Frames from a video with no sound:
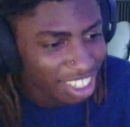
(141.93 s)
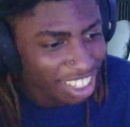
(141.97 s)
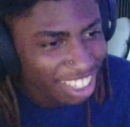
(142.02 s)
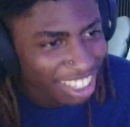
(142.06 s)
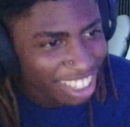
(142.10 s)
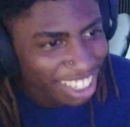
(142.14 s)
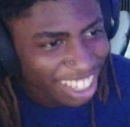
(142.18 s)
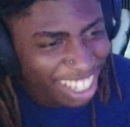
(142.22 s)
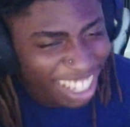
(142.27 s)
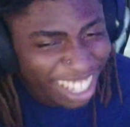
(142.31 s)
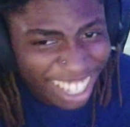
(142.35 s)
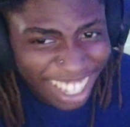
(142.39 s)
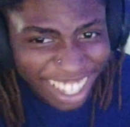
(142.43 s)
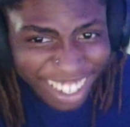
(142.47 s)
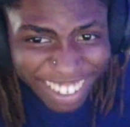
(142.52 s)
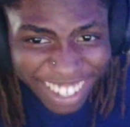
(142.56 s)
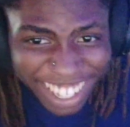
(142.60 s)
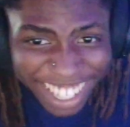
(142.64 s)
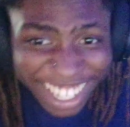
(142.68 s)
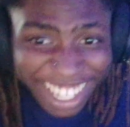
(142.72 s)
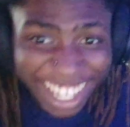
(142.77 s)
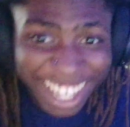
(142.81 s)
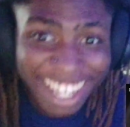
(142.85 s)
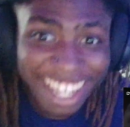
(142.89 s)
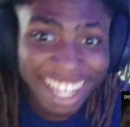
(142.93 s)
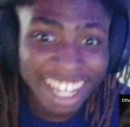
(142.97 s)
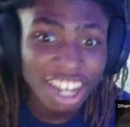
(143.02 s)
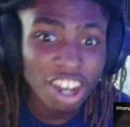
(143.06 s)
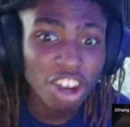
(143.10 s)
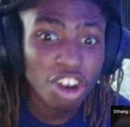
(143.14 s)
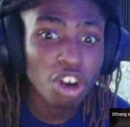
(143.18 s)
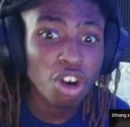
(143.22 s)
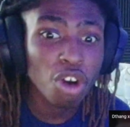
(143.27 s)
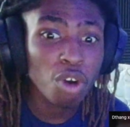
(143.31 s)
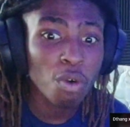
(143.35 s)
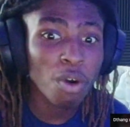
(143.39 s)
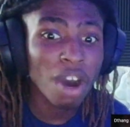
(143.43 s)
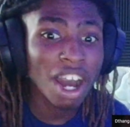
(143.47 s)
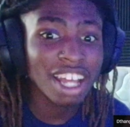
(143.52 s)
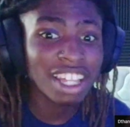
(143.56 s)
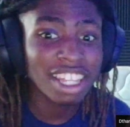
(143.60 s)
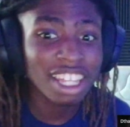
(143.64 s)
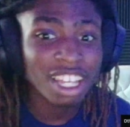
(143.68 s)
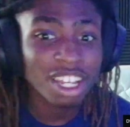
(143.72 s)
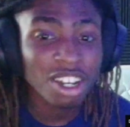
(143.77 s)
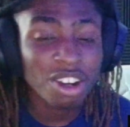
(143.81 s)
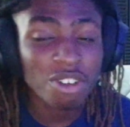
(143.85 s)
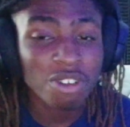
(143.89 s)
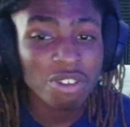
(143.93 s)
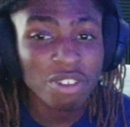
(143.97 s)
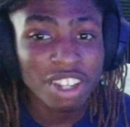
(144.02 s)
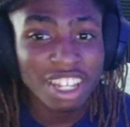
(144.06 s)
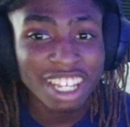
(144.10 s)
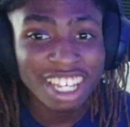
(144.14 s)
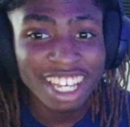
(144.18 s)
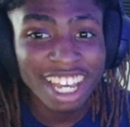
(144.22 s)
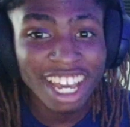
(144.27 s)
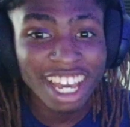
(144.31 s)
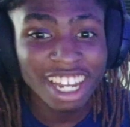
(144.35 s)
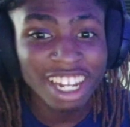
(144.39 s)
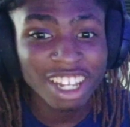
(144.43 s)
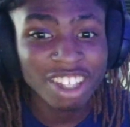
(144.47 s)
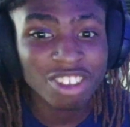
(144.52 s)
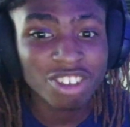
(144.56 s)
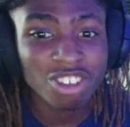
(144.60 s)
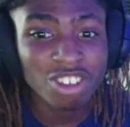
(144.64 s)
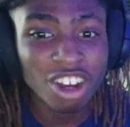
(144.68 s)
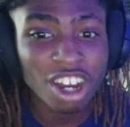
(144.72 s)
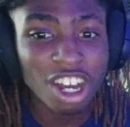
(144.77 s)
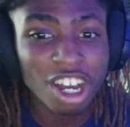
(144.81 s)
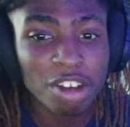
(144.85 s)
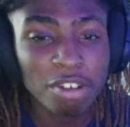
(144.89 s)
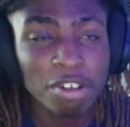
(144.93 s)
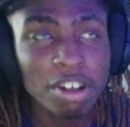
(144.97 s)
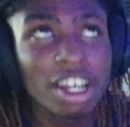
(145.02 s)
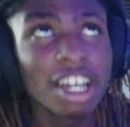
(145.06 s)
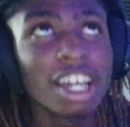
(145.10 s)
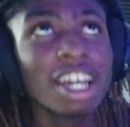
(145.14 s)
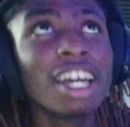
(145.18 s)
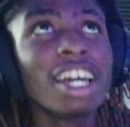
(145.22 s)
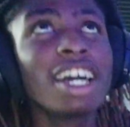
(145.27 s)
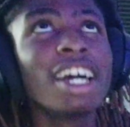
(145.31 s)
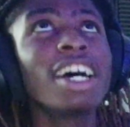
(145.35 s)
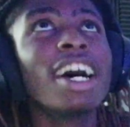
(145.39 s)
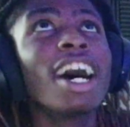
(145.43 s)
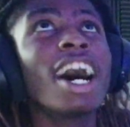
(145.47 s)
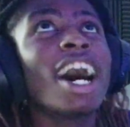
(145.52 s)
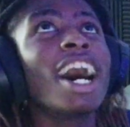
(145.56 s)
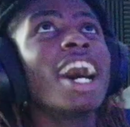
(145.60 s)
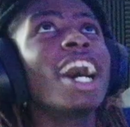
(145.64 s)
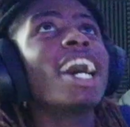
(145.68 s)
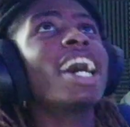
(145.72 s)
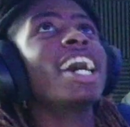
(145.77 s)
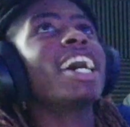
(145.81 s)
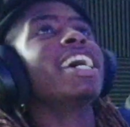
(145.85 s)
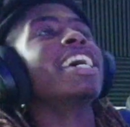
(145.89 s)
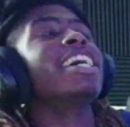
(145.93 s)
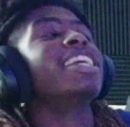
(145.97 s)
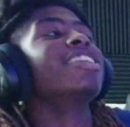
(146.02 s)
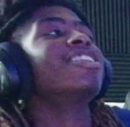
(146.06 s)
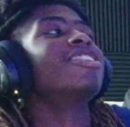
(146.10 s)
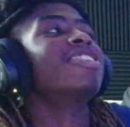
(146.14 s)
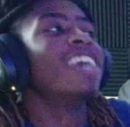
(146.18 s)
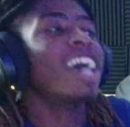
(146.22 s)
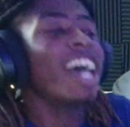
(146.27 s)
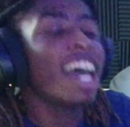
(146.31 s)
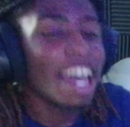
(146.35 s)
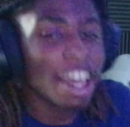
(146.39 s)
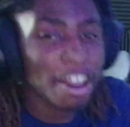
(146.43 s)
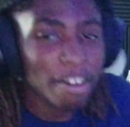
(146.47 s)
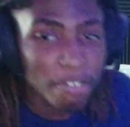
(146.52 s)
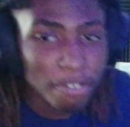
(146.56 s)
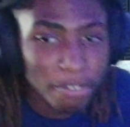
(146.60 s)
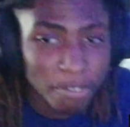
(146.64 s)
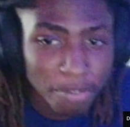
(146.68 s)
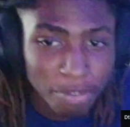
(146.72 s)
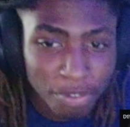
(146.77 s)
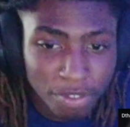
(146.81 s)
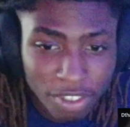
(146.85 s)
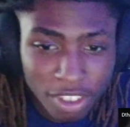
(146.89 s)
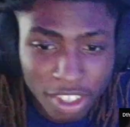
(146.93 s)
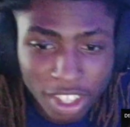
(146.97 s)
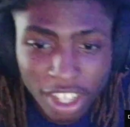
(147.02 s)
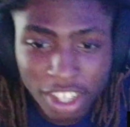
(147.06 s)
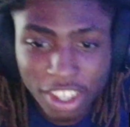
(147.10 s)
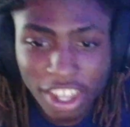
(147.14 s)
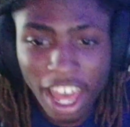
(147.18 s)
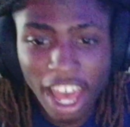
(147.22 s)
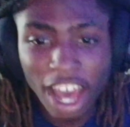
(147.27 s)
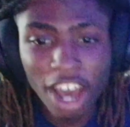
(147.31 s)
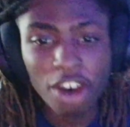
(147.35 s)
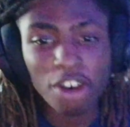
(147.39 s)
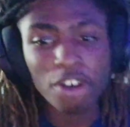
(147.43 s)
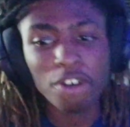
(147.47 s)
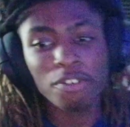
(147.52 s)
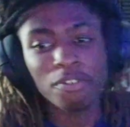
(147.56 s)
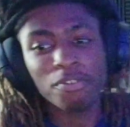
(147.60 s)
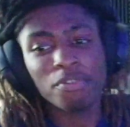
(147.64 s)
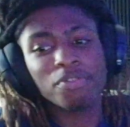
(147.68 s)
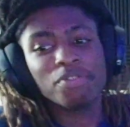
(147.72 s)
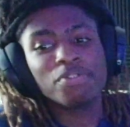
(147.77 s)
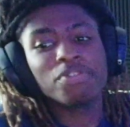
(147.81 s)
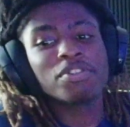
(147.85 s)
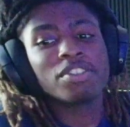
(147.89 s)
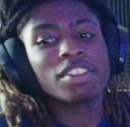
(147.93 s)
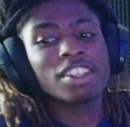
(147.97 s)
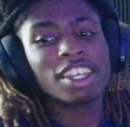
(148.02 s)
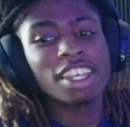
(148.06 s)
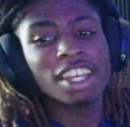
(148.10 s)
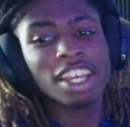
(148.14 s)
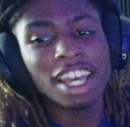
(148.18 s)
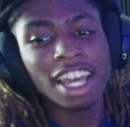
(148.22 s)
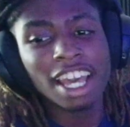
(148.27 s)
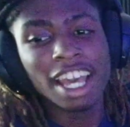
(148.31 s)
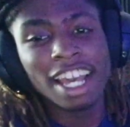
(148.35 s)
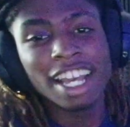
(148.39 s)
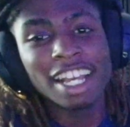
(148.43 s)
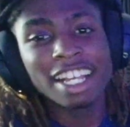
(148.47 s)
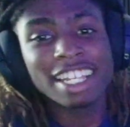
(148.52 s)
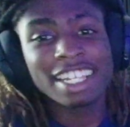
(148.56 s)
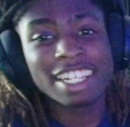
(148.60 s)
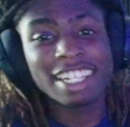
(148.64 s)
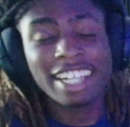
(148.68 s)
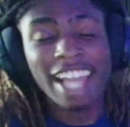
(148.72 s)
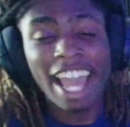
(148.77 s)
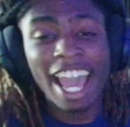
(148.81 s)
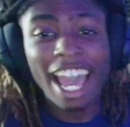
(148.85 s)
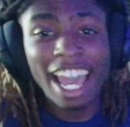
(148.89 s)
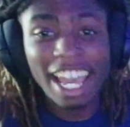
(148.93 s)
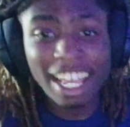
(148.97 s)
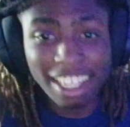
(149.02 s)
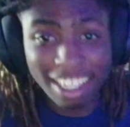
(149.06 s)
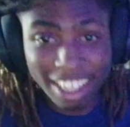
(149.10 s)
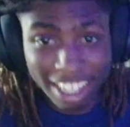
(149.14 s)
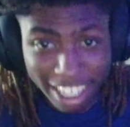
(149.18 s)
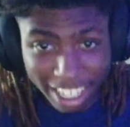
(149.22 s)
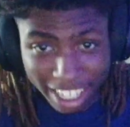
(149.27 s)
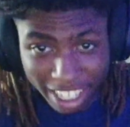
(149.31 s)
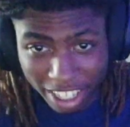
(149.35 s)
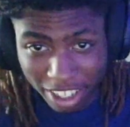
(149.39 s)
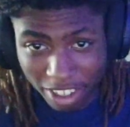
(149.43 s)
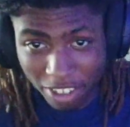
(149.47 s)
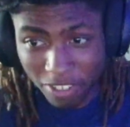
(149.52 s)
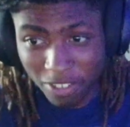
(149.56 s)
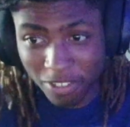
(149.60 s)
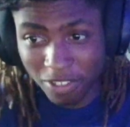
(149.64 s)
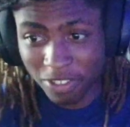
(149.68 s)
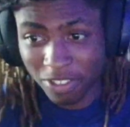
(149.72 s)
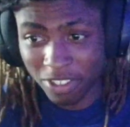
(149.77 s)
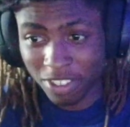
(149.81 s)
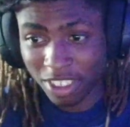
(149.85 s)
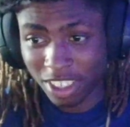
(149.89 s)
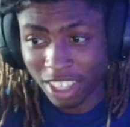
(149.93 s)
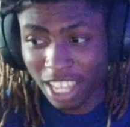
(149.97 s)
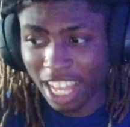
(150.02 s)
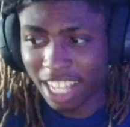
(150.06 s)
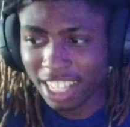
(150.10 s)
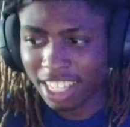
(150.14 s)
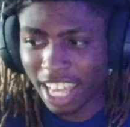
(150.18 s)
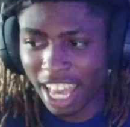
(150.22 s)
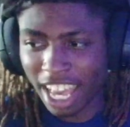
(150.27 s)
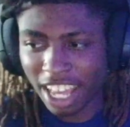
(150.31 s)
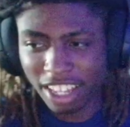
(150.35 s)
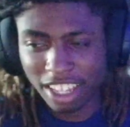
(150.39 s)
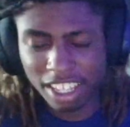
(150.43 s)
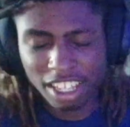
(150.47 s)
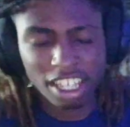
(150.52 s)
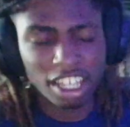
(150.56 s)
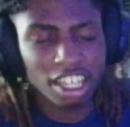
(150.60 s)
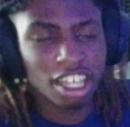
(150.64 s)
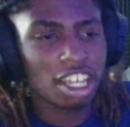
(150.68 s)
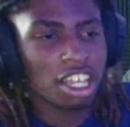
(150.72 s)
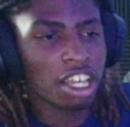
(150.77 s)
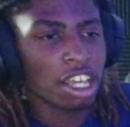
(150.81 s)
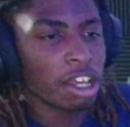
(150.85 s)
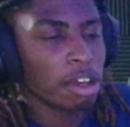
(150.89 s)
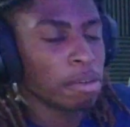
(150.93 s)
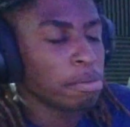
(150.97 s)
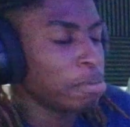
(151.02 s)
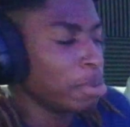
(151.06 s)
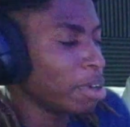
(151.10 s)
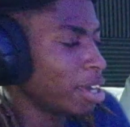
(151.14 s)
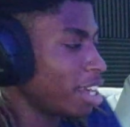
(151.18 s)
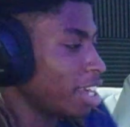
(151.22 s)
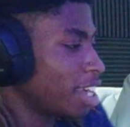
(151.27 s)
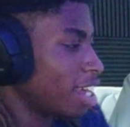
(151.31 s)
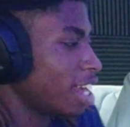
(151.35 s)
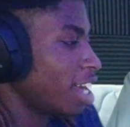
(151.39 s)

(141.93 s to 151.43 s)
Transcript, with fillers: Damn, you said like an OI nigga really got a drop. Alright, chat. Now, sadly, not sadly, but